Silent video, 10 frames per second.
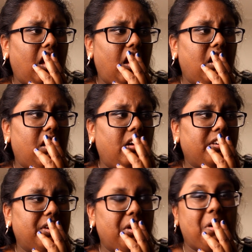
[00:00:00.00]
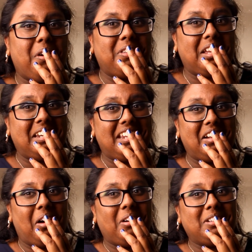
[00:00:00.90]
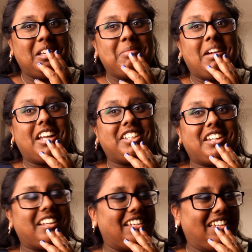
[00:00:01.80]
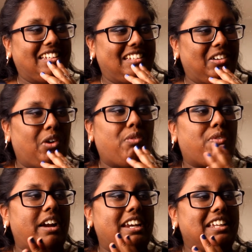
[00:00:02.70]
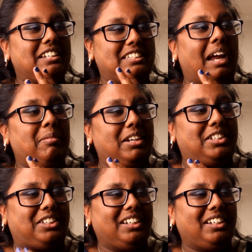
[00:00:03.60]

Oh no, they need holy magic or radiant damage.